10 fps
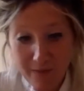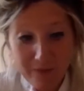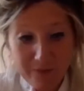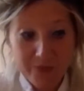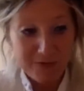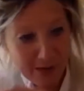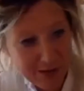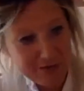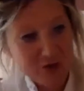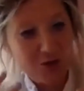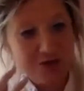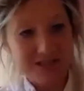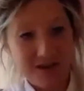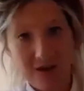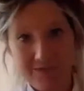the flower I've chosen
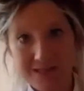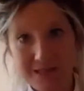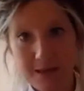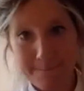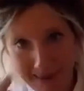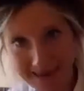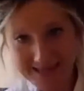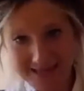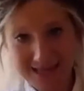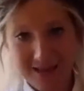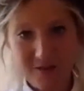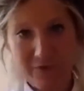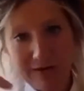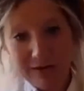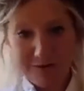are these amazing,
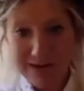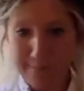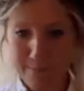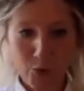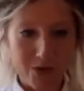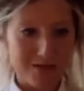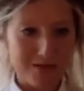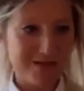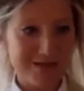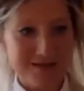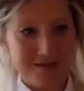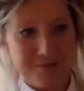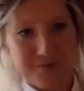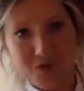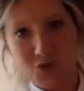very flamboyant
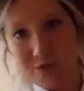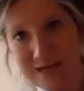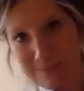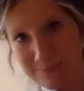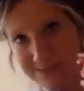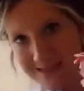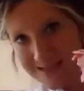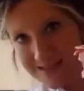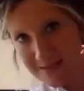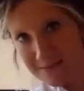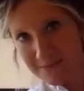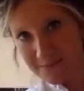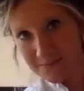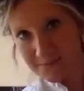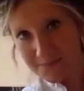tulips.
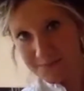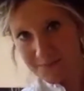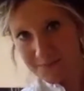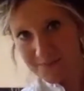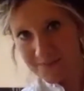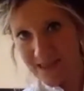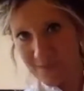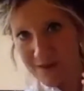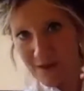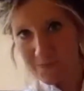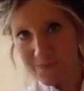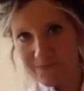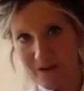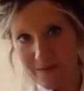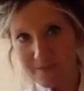There we go.
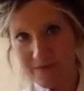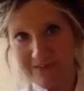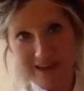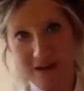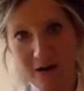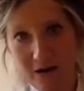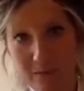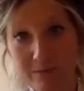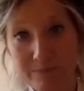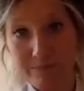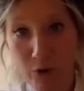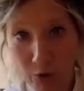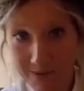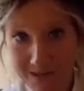They are